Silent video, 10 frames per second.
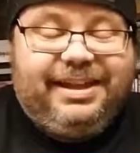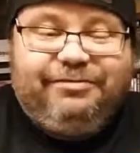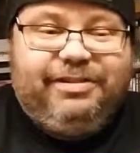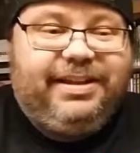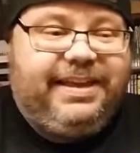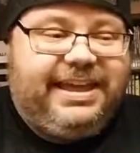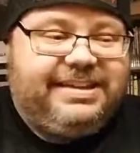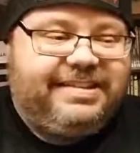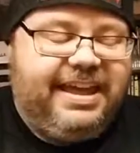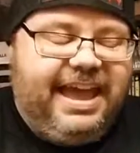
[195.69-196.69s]
It really
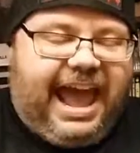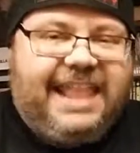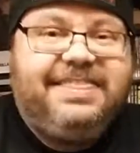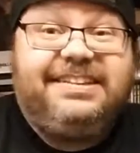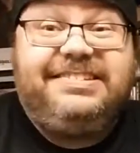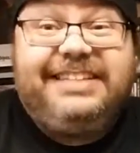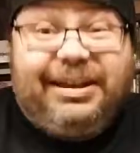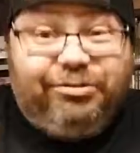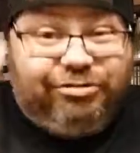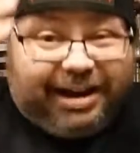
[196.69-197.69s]
is. And the
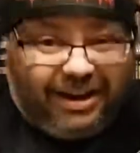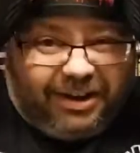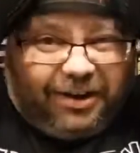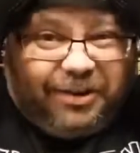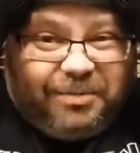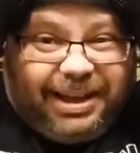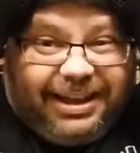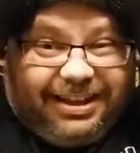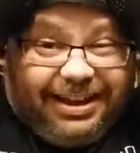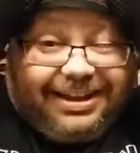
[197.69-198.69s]
soundtrack, oh
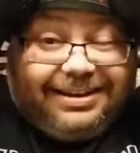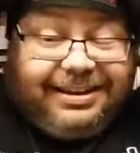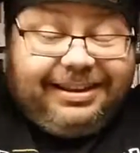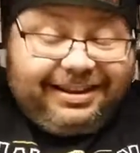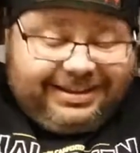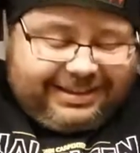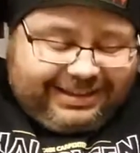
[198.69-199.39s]
my god.